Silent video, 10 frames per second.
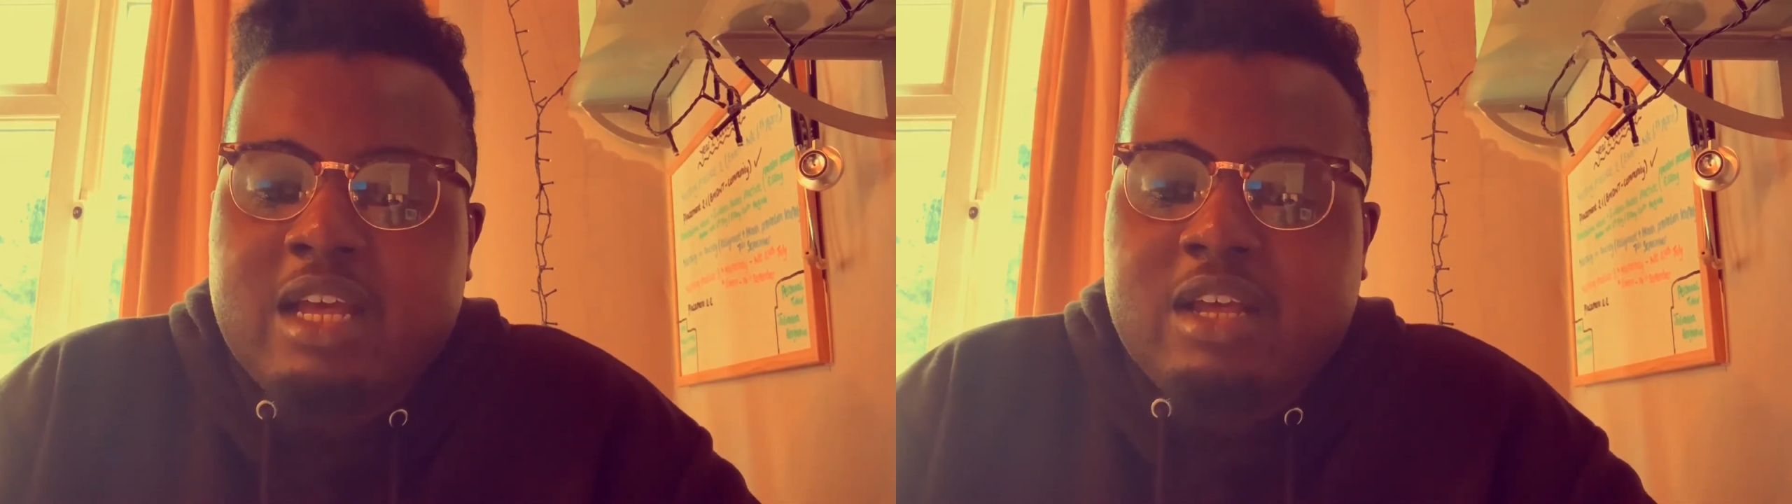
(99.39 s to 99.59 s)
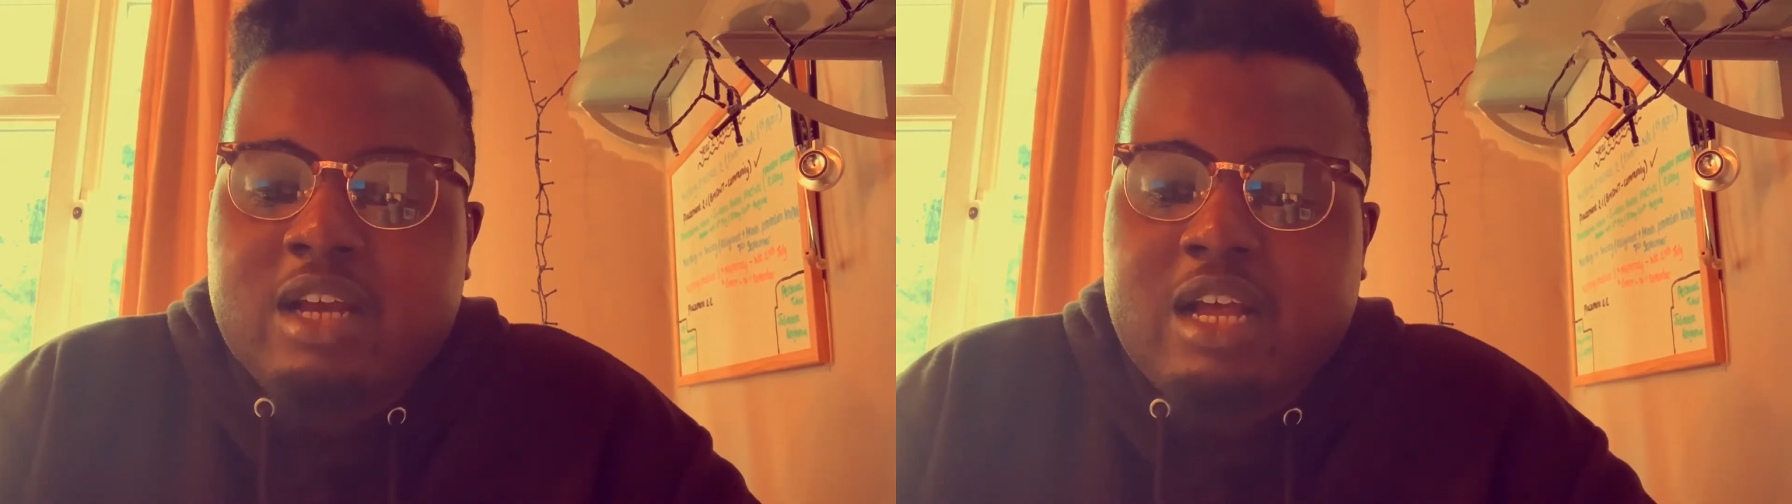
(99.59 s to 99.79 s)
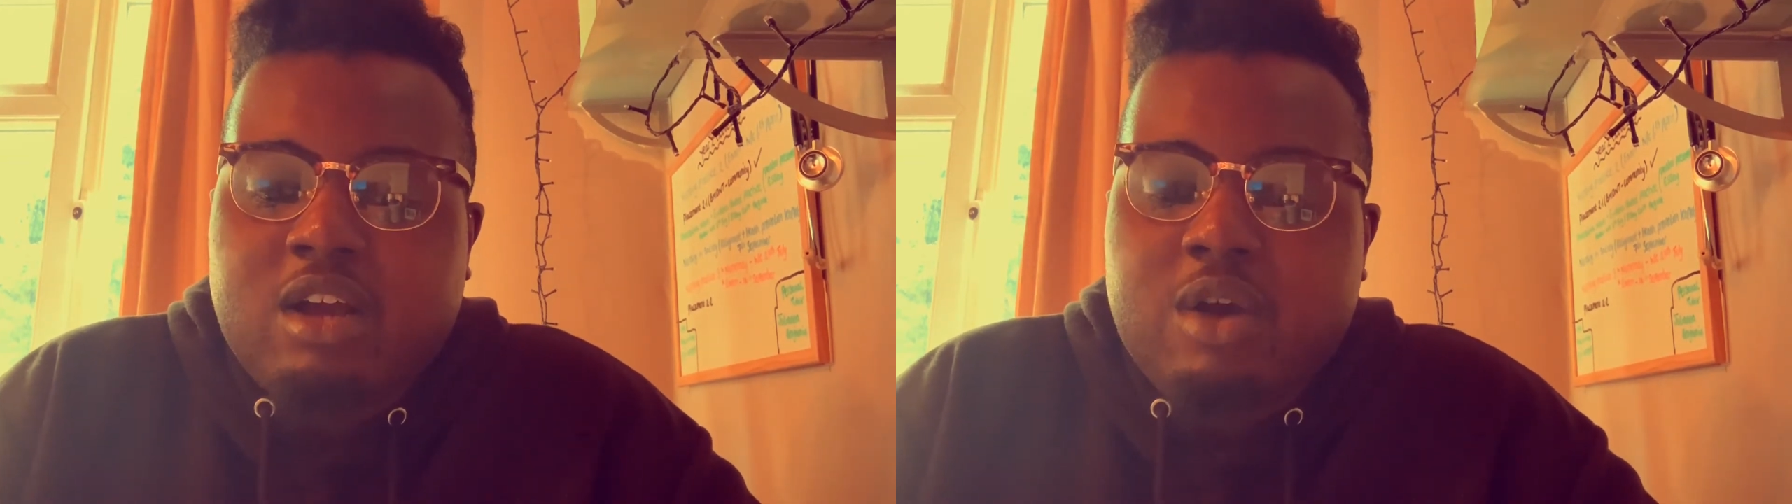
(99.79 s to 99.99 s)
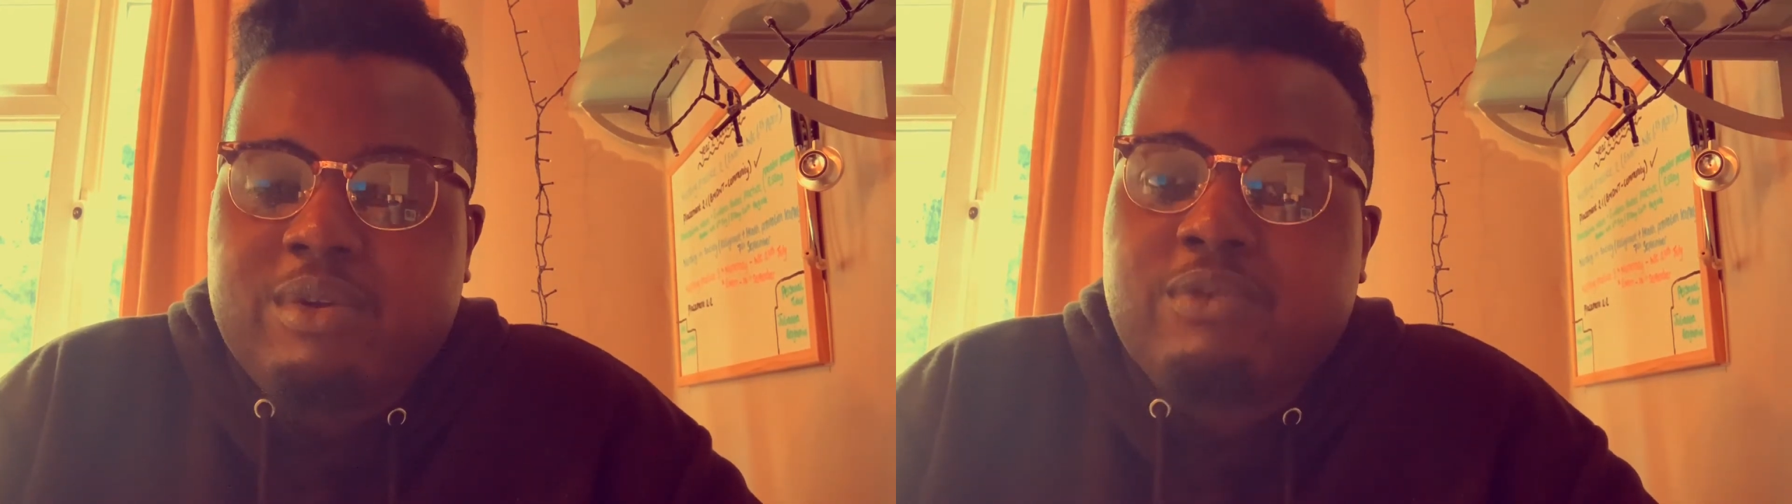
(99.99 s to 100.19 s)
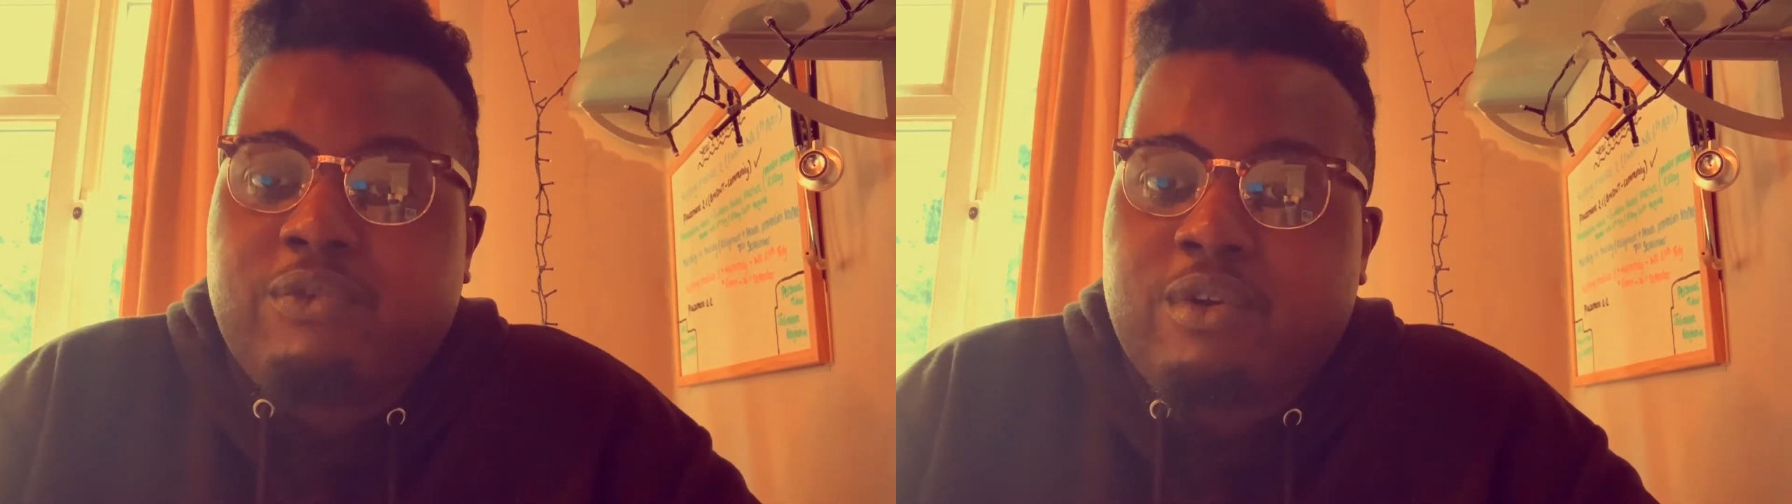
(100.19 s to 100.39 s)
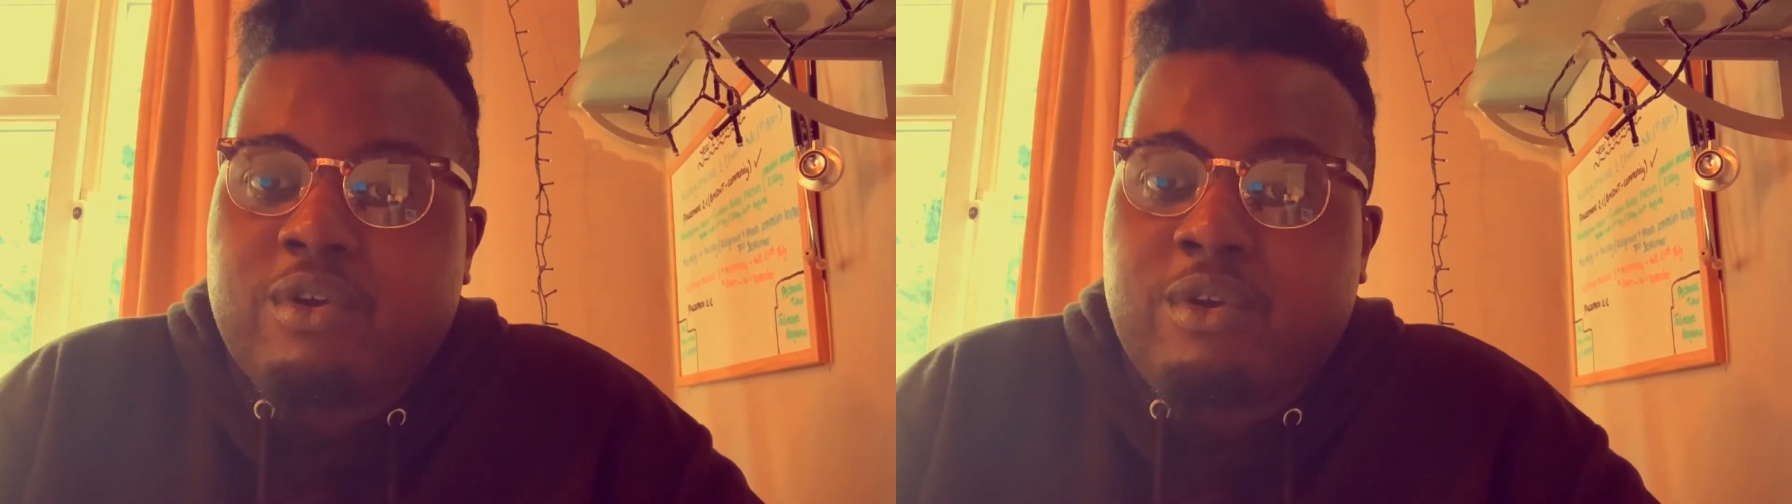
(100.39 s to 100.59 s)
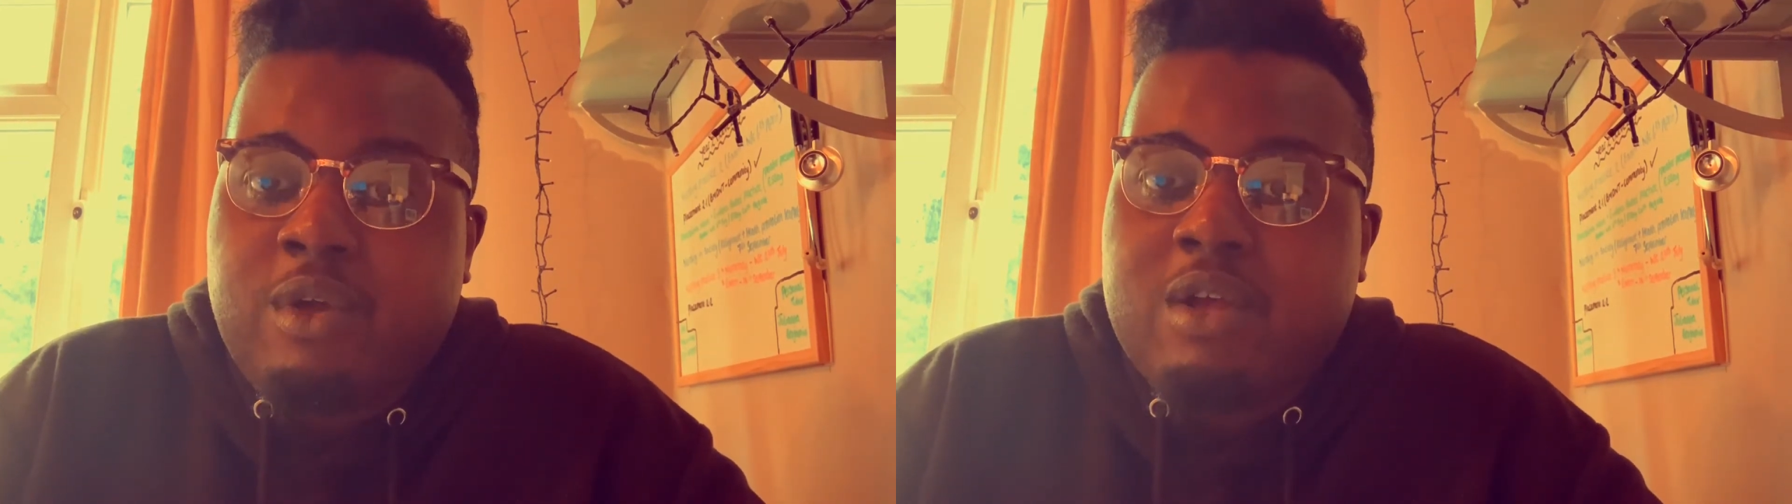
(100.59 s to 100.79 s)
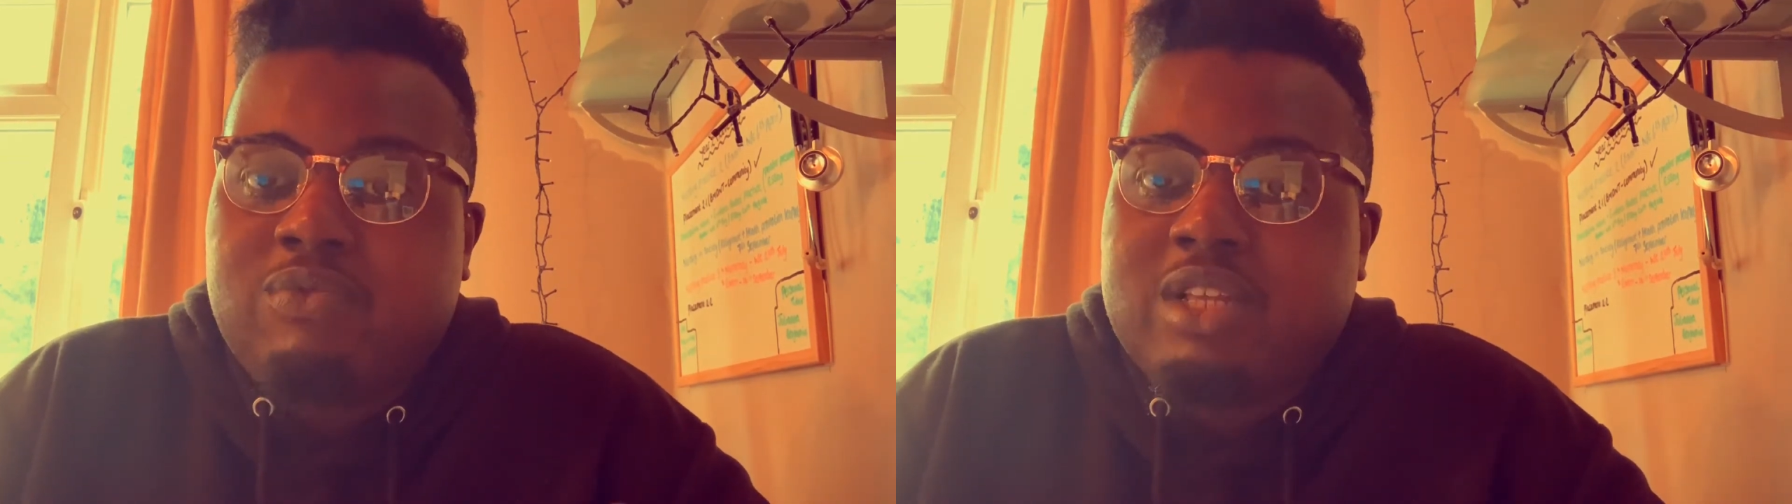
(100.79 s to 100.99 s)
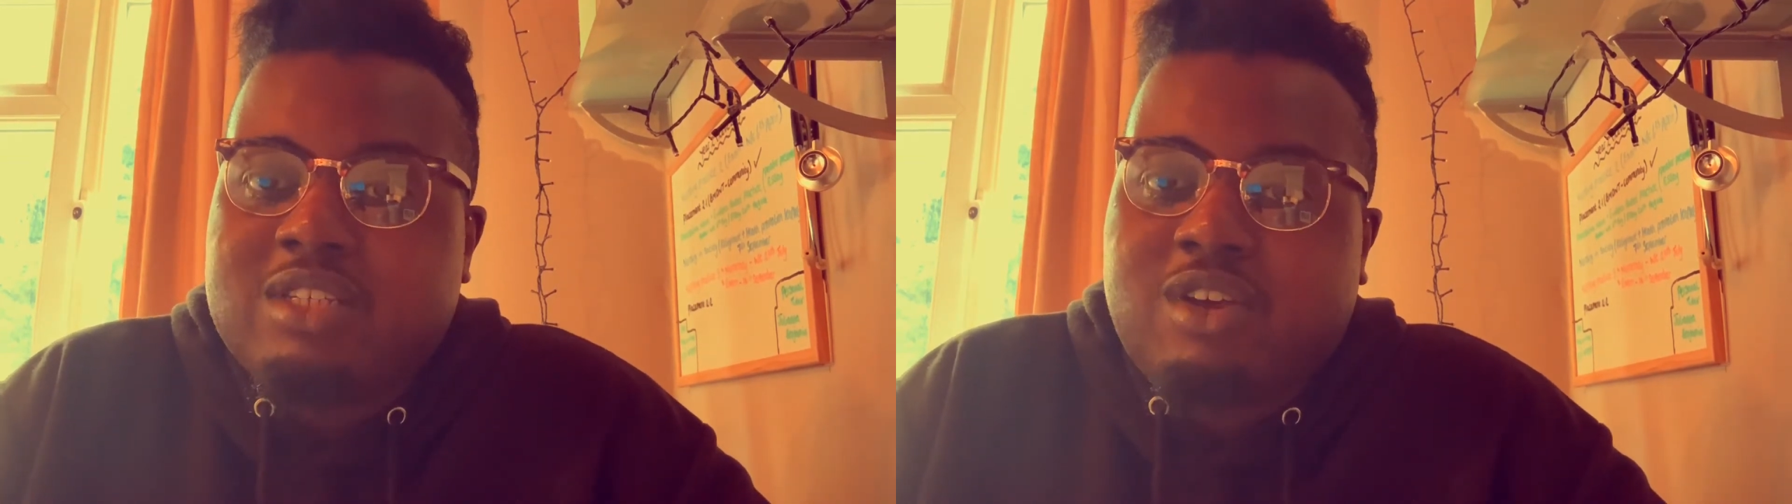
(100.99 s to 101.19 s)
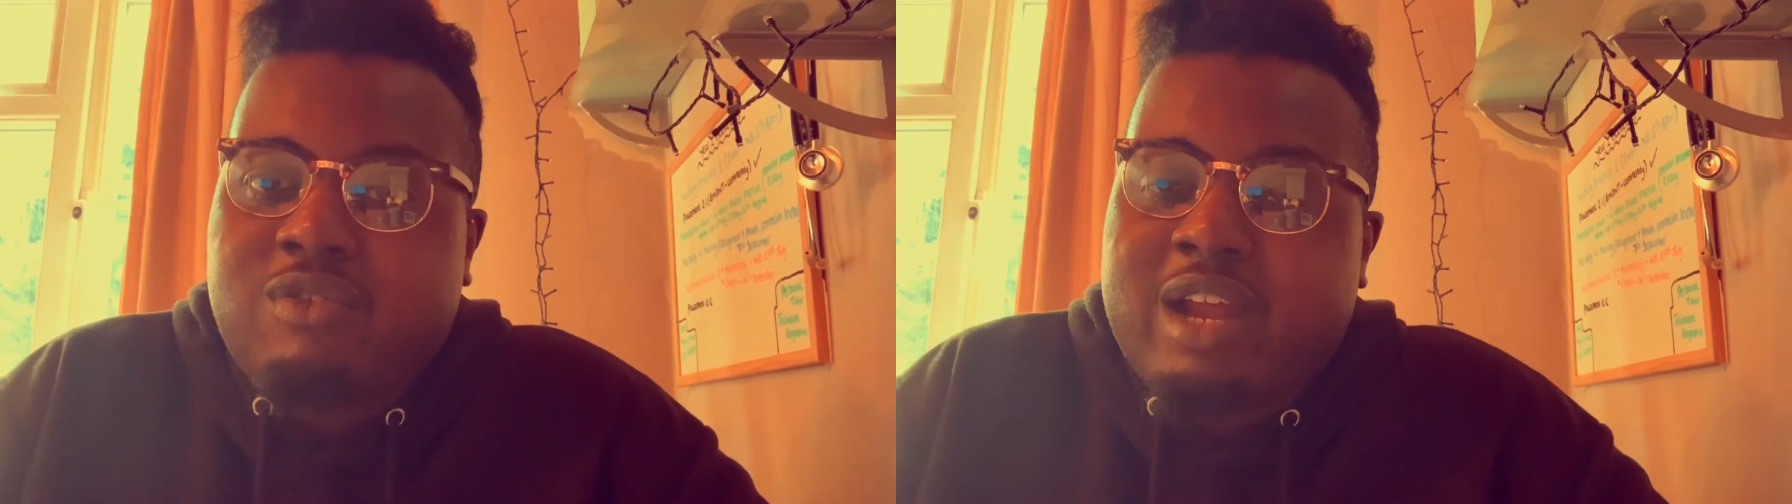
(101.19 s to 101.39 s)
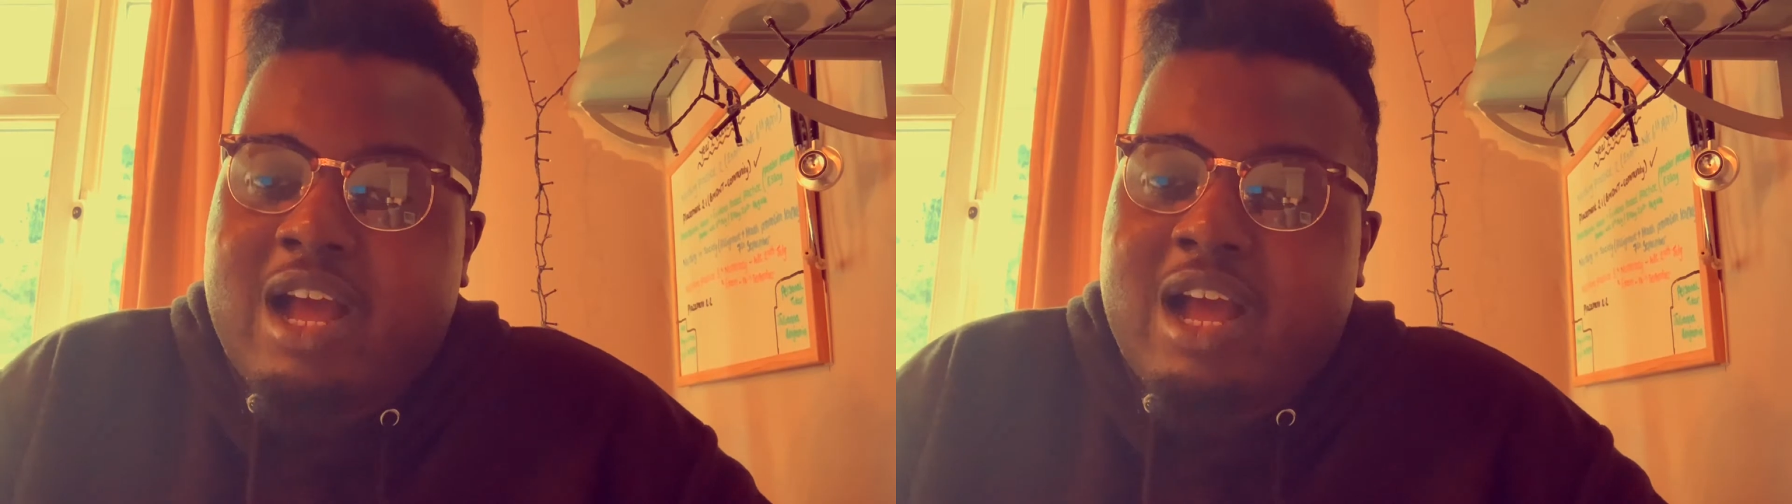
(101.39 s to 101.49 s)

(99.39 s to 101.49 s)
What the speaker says: and going through this career,